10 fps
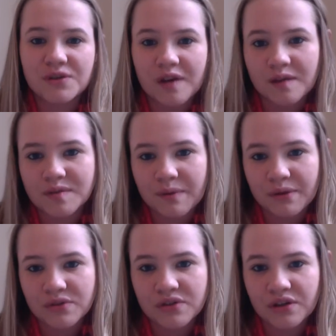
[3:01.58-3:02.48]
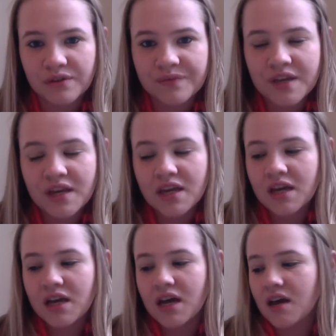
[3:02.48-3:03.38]
what I'm supposed to?
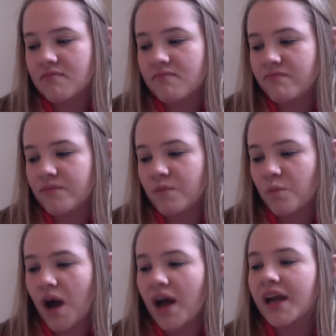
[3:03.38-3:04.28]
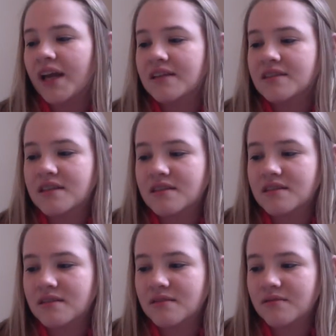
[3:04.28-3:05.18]
Why
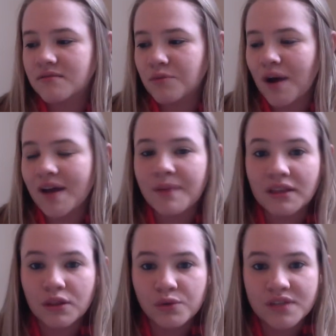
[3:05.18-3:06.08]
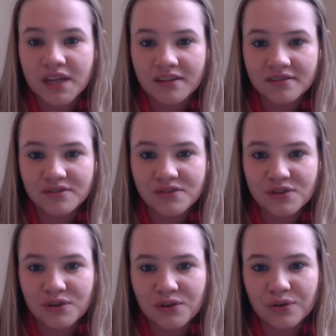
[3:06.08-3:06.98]
am I losing
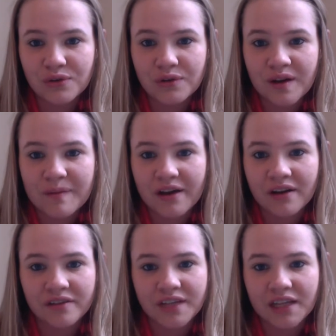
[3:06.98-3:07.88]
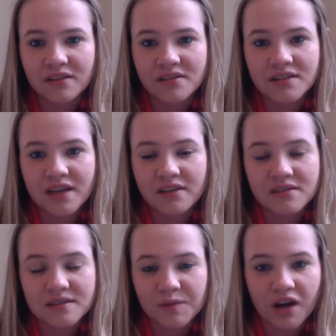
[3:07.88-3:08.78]
to a pair of needles and
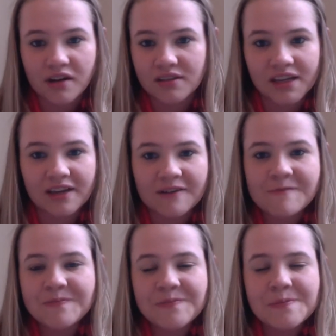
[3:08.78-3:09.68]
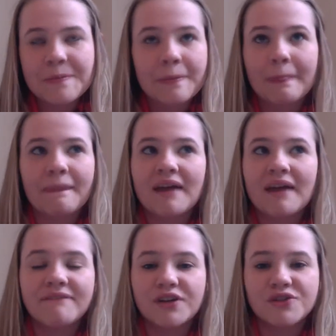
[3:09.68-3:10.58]
some yarn? Like, it
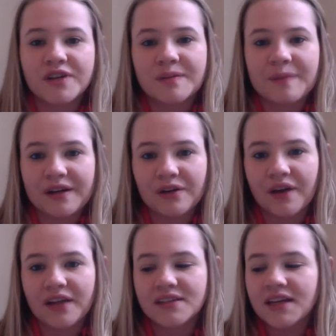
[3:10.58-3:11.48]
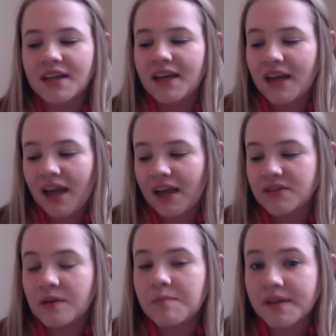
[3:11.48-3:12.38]
frustrated me to no end. And
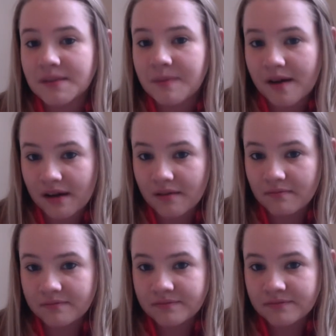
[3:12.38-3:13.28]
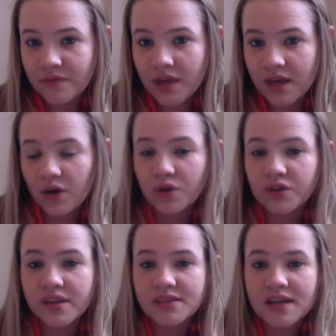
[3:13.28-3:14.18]
so I picked it back up. Only
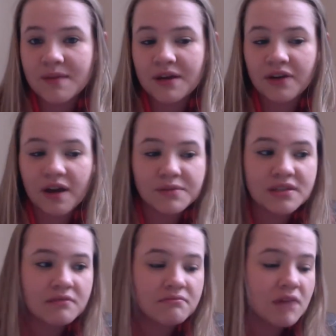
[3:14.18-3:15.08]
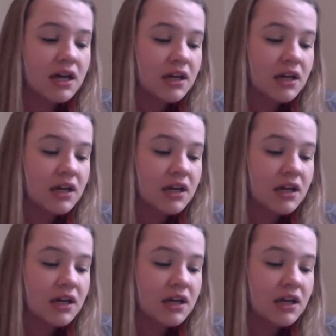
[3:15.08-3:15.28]
this time I grabbed some